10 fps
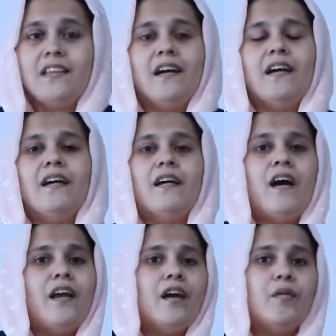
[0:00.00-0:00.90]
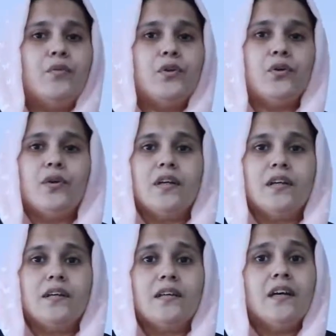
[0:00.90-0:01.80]
Yeah, I am
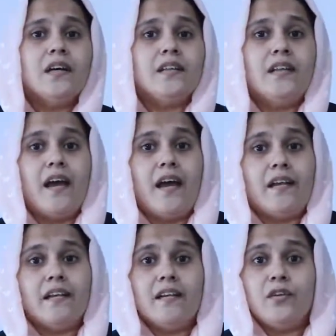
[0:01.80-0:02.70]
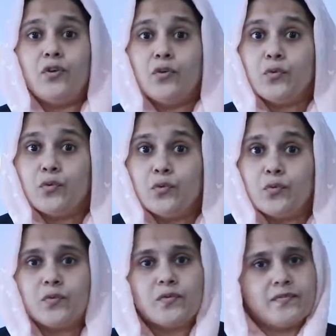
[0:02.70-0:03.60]
taller than you.